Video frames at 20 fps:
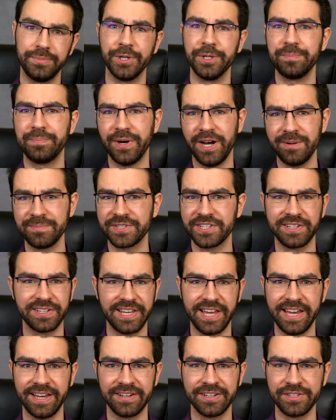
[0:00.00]
But bombs and
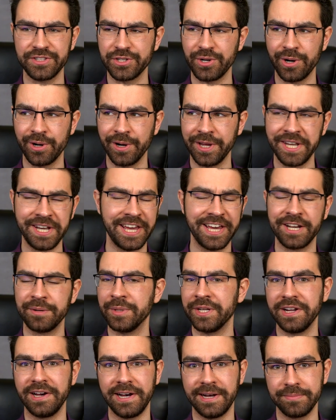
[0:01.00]
cannons are
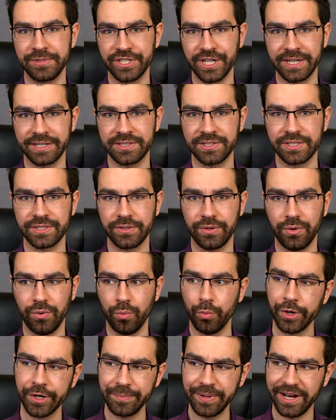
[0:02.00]
inanimate objects.
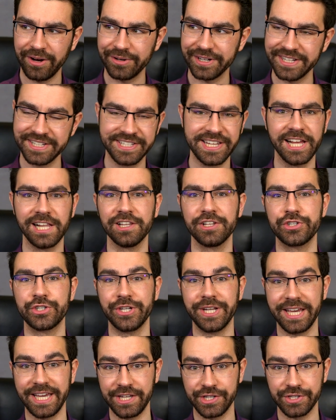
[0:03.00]
What about
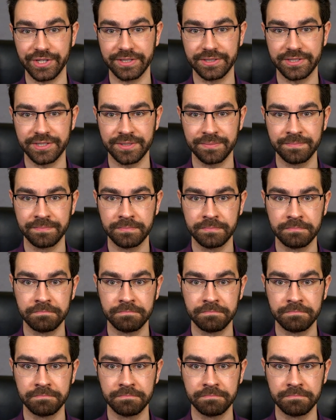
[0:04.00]
intelligent agents?